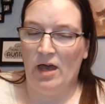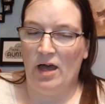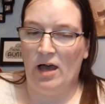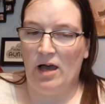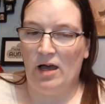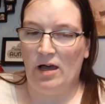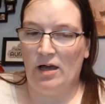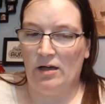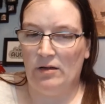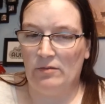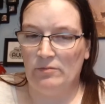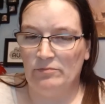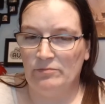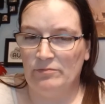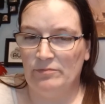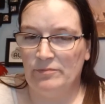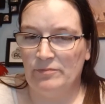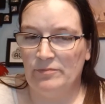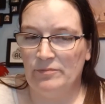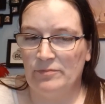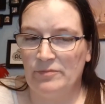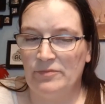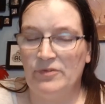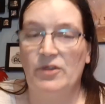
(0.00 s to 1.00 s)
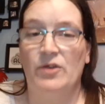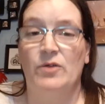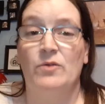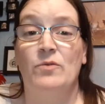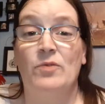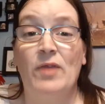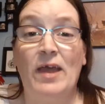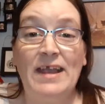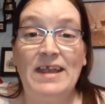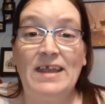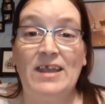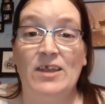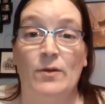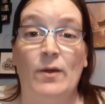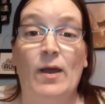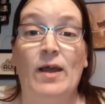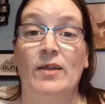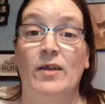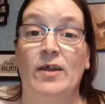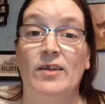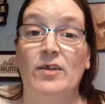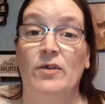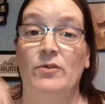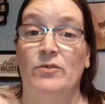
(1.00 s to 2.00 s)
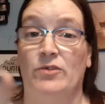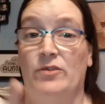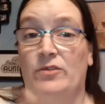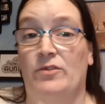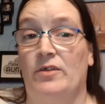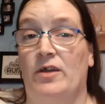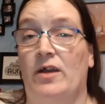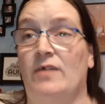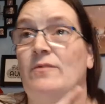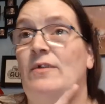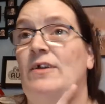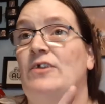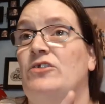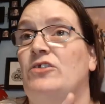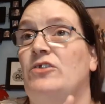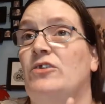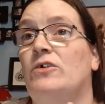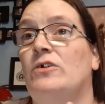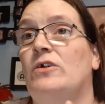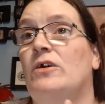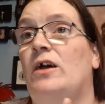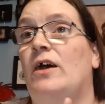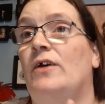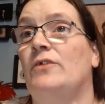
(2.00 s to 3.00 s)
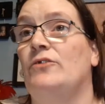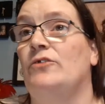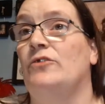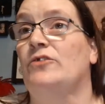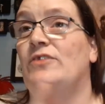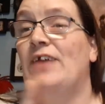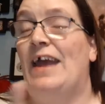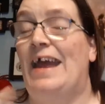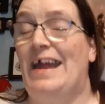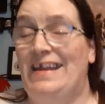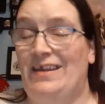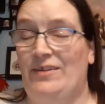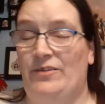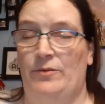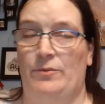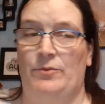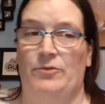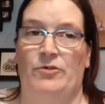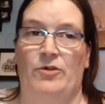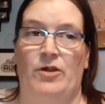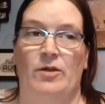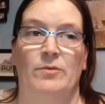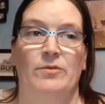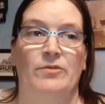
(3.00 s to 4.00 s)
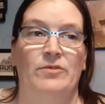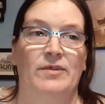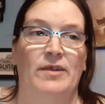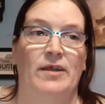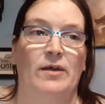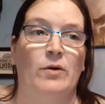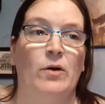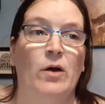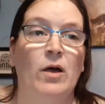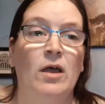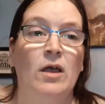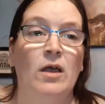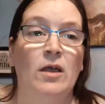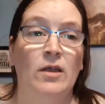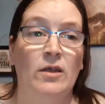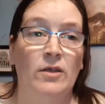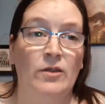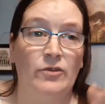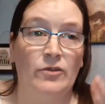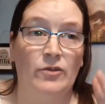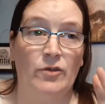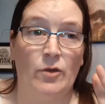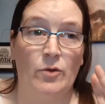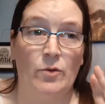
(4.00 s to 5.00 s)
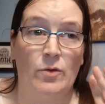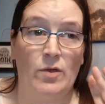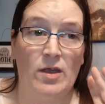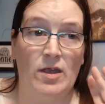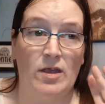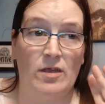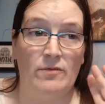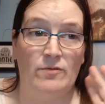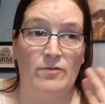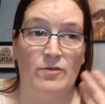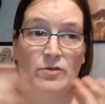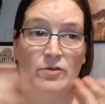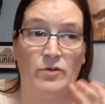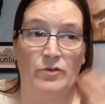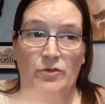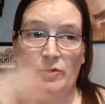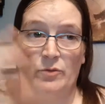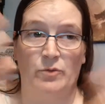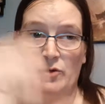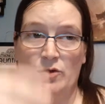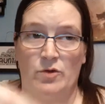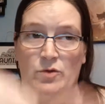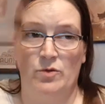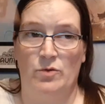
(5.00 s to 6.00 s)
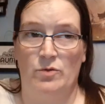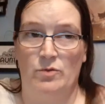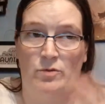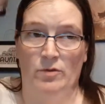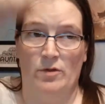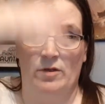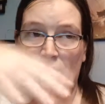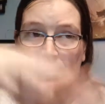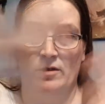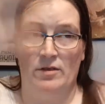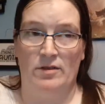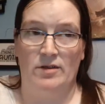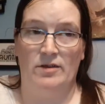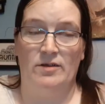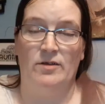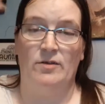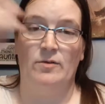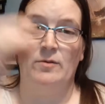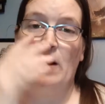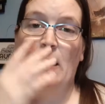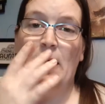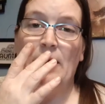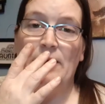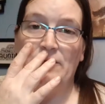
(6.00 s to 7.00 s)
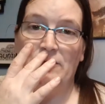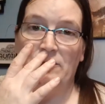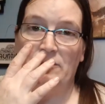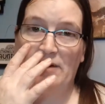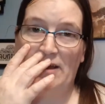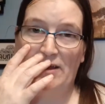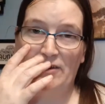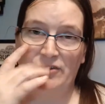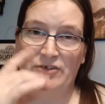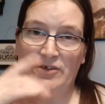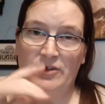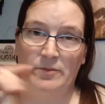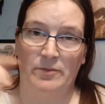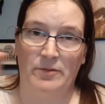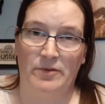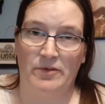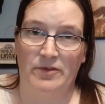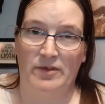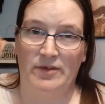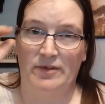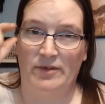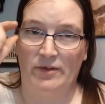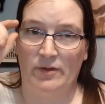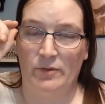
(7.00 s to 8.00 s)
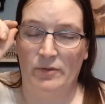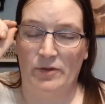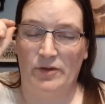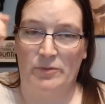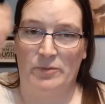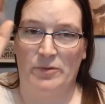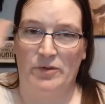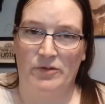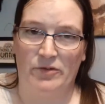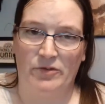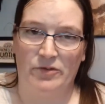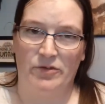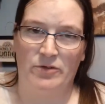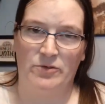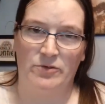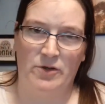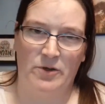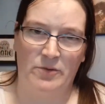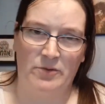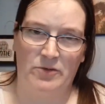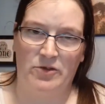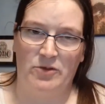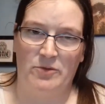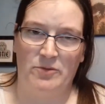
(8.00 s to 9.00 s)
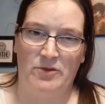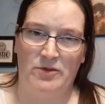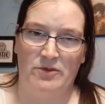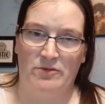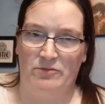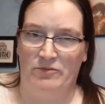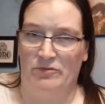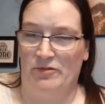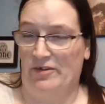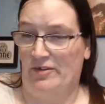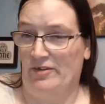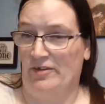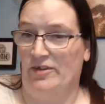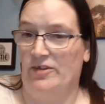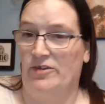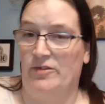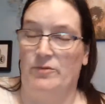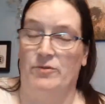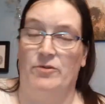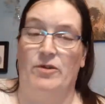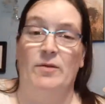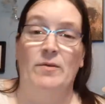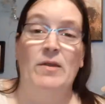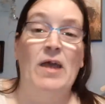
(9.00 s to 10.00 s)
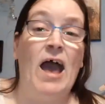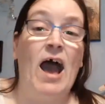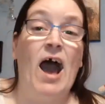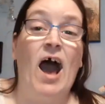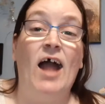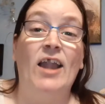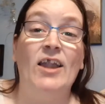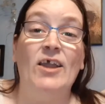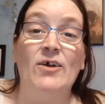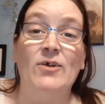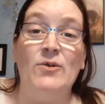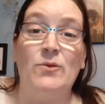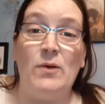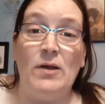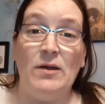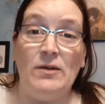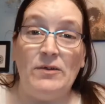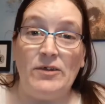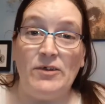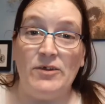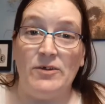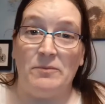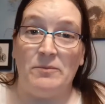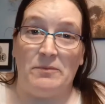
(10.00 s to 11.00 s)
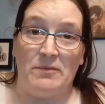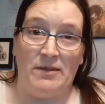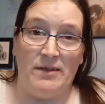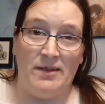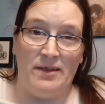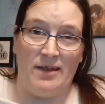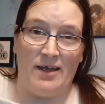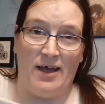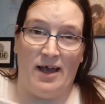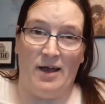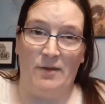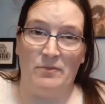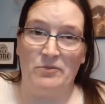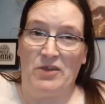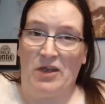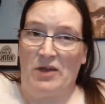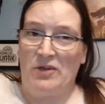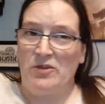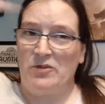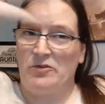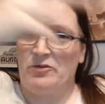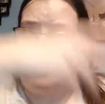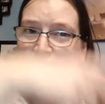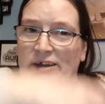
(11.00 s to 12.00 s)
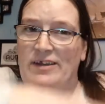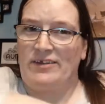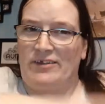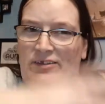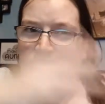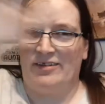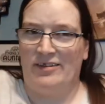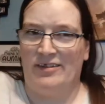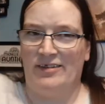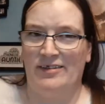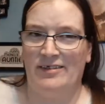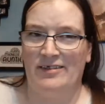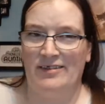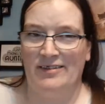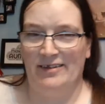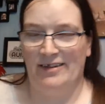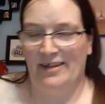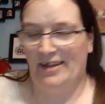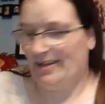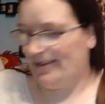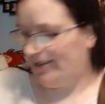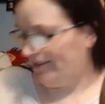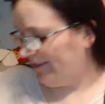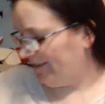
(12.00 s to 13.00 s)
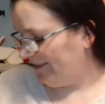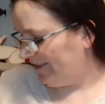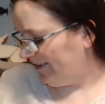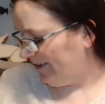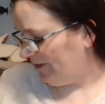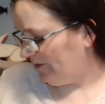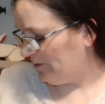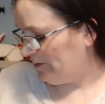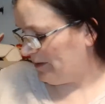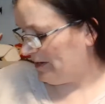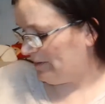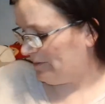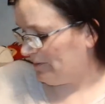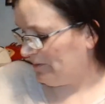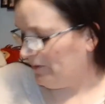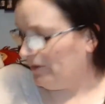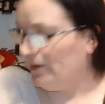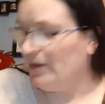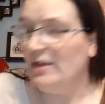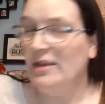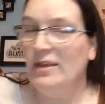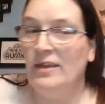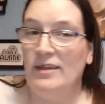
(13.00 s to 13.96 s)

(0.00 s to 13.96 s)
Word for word: Um, so thank you. And I noticed that I've actually got 110 subscribers now. So if you're not someone who you know, has a flash up that says, oh, this person subscribed to you, but you've recently subscribed. Hello, welcome. Um, tell your friends and, and other people.